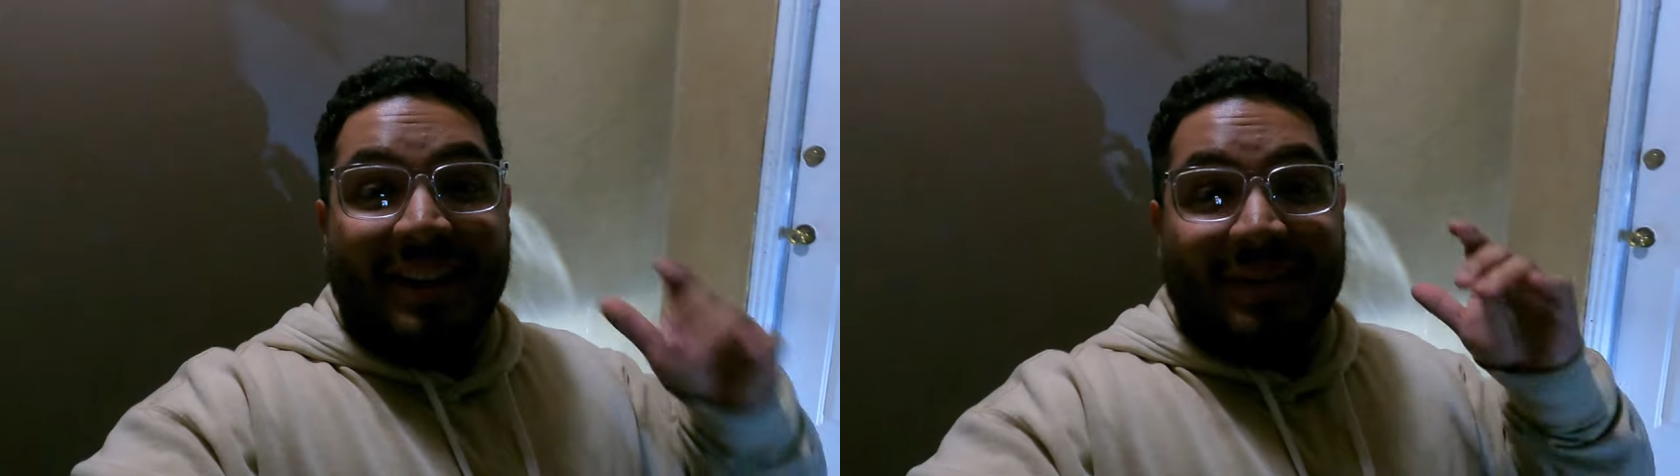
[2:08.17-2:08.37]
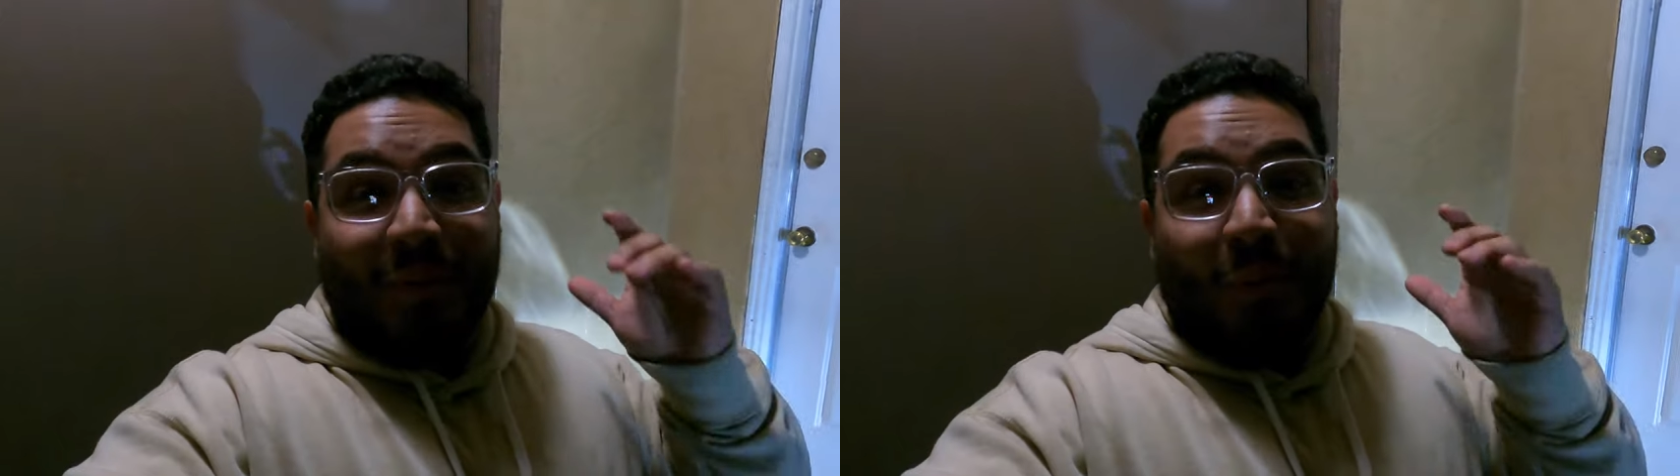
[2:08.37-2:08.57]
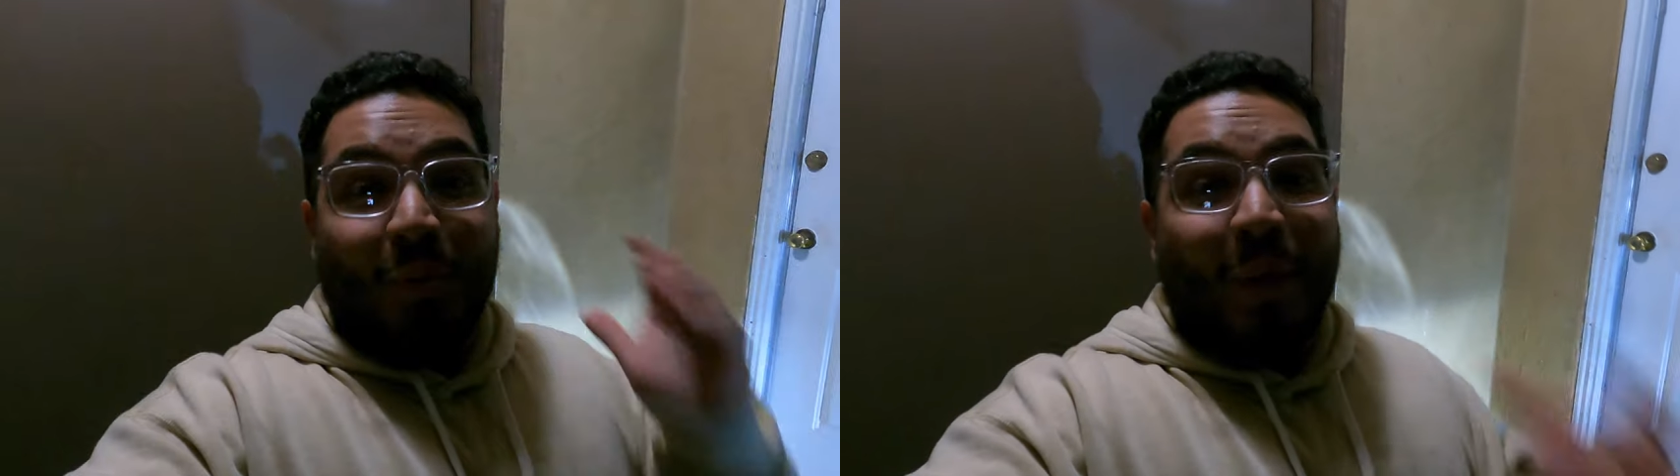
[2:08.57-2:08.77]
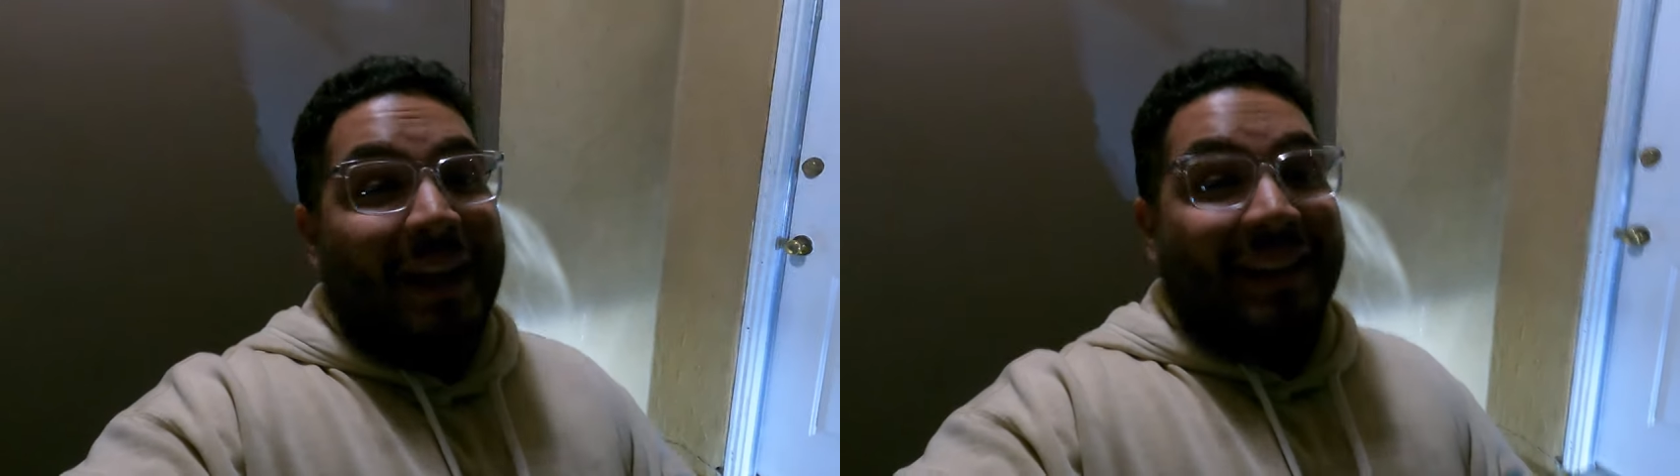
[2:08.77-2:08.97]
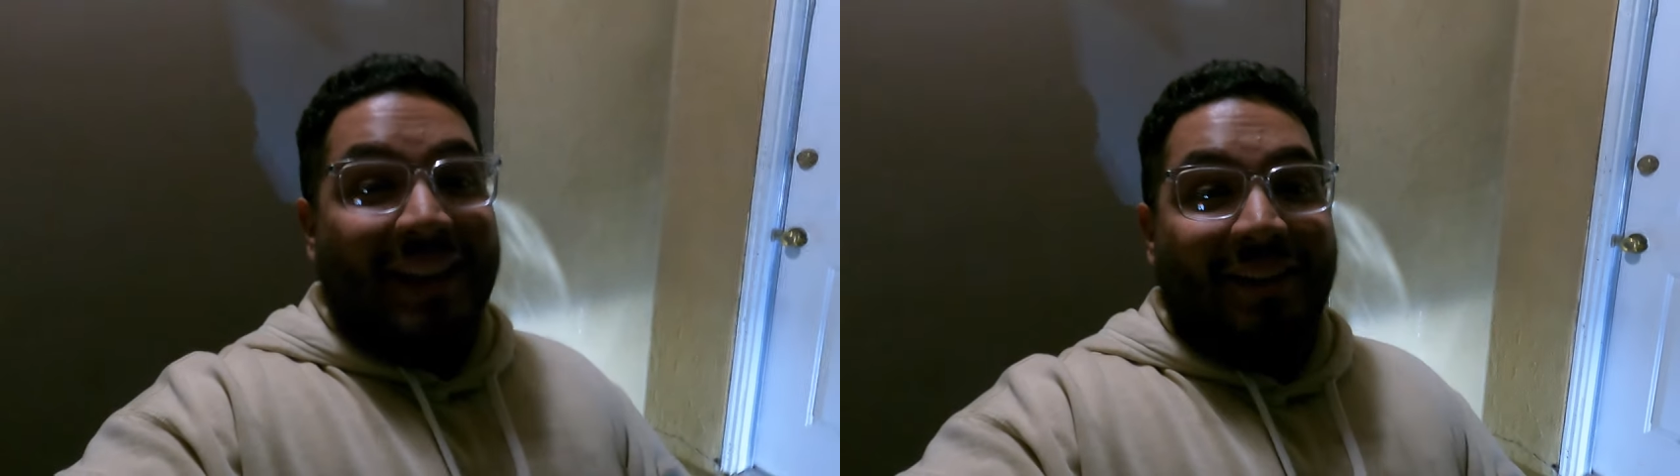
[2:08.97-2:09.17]
is way
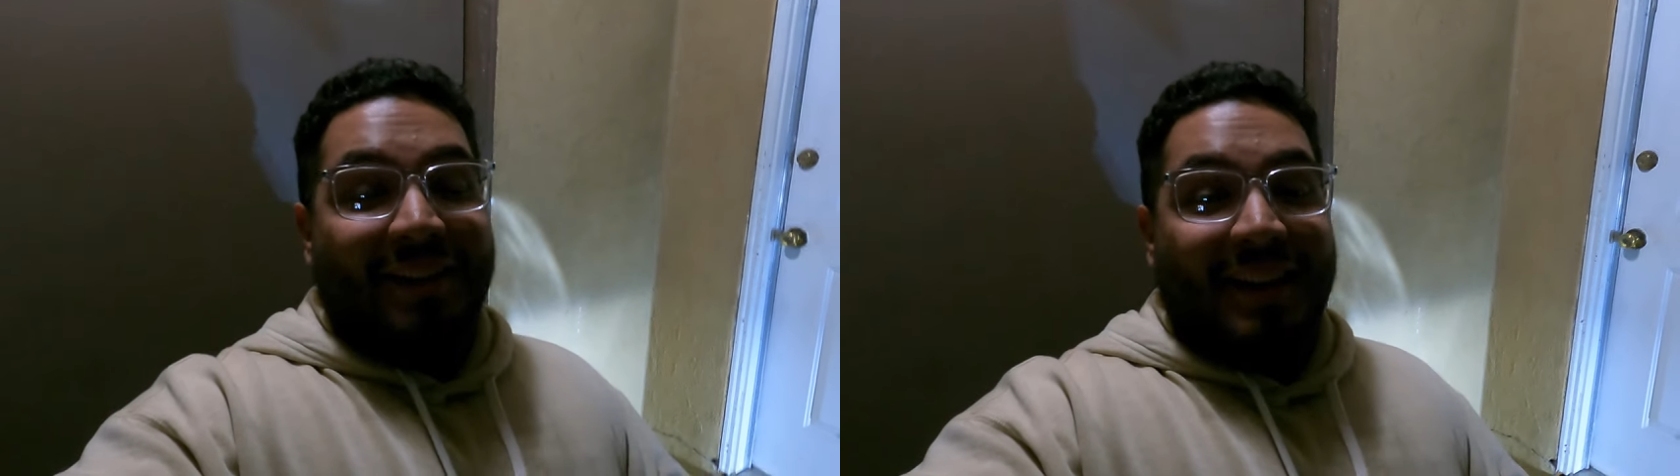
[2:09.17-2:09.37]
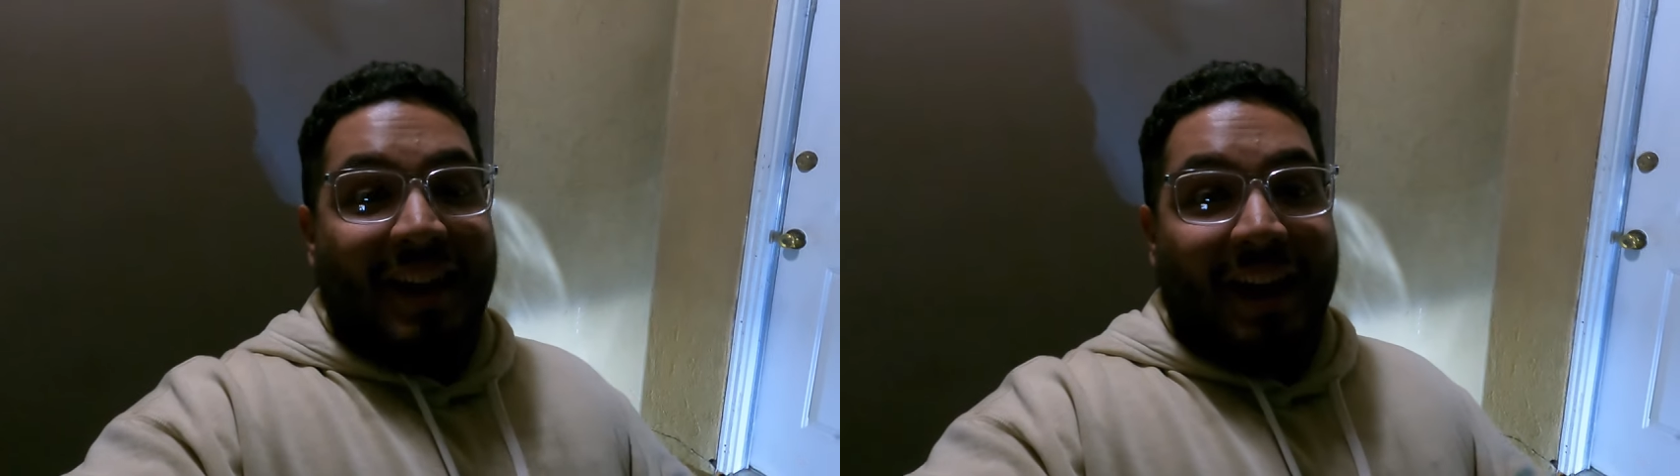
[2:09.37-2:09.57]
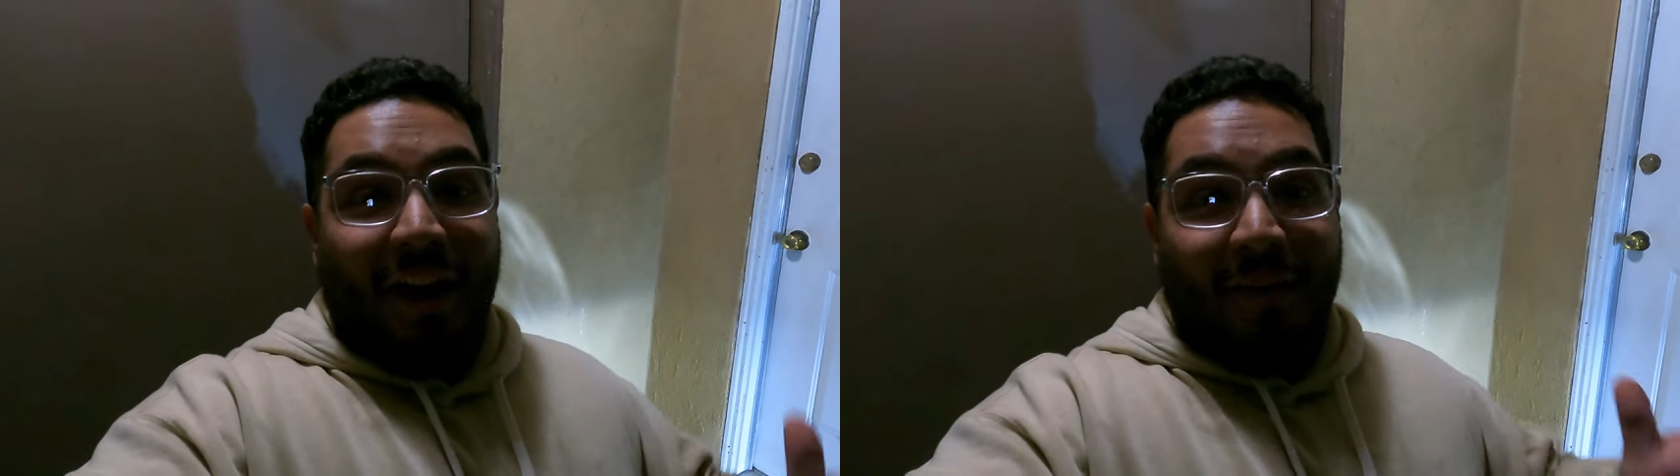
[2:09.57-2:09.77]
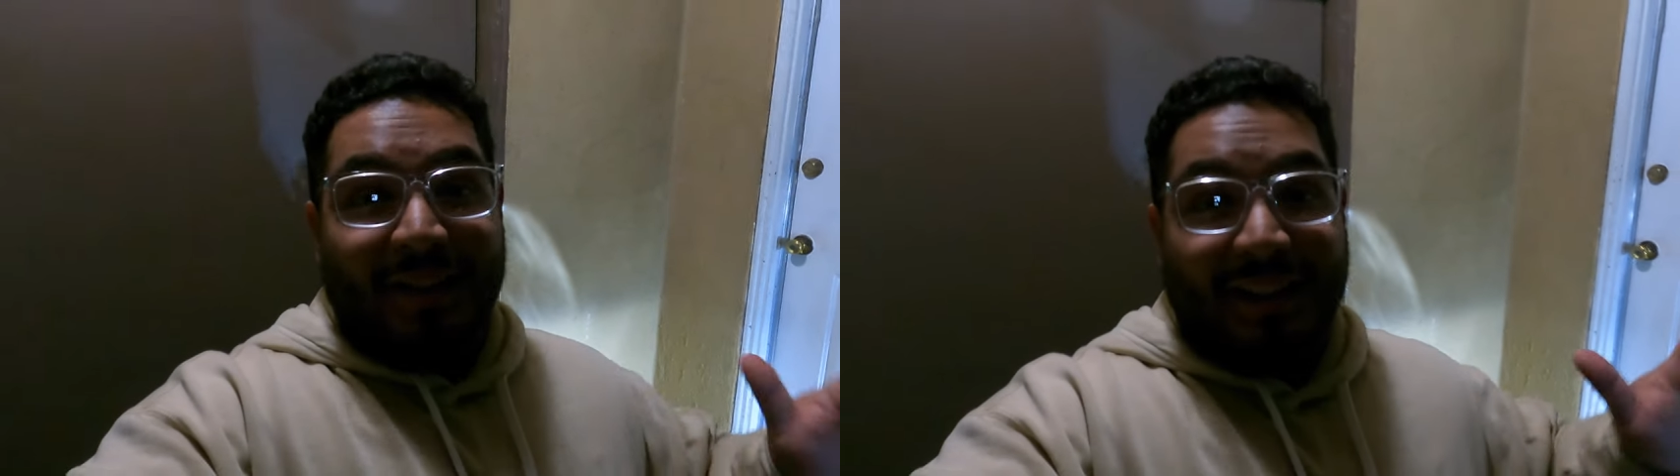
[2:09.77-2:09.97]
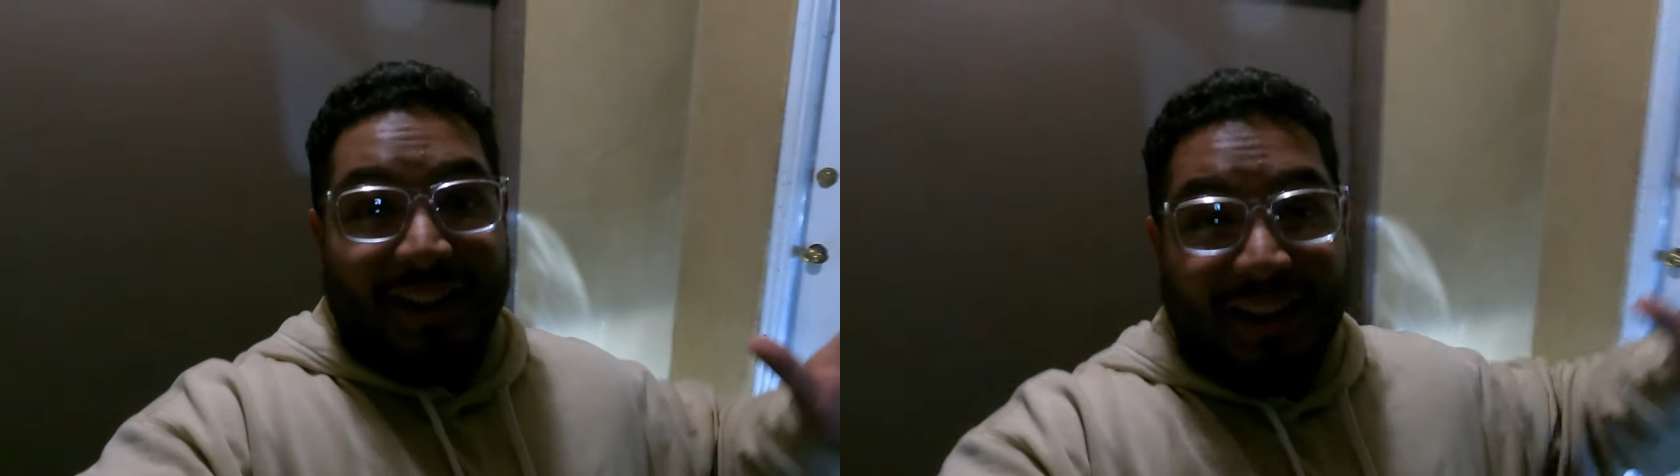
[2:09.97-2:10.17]
later in the day,
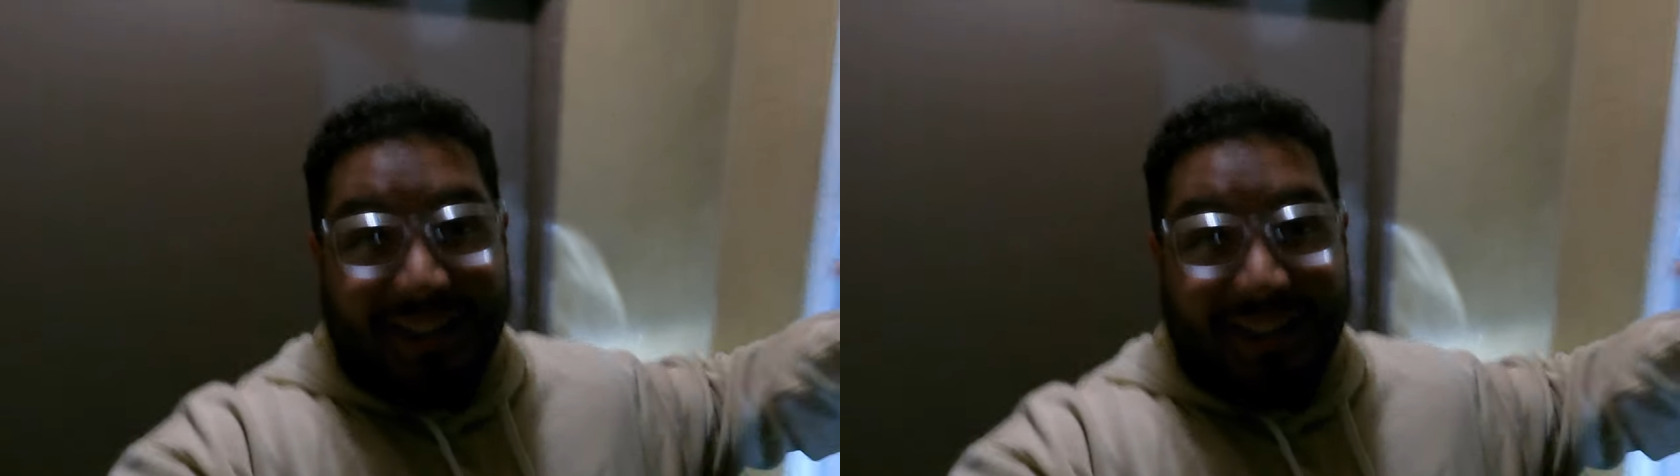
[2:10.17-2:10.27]
obviously.